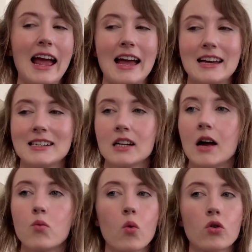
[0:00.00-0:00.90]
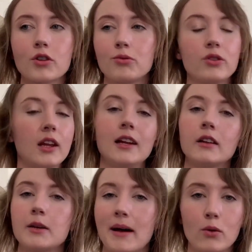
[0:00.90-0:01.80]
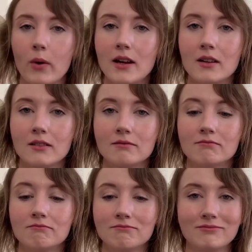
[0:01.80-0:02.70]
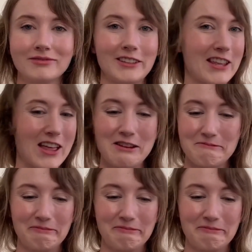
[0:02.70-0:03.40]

And I walked through the heel in about a week. And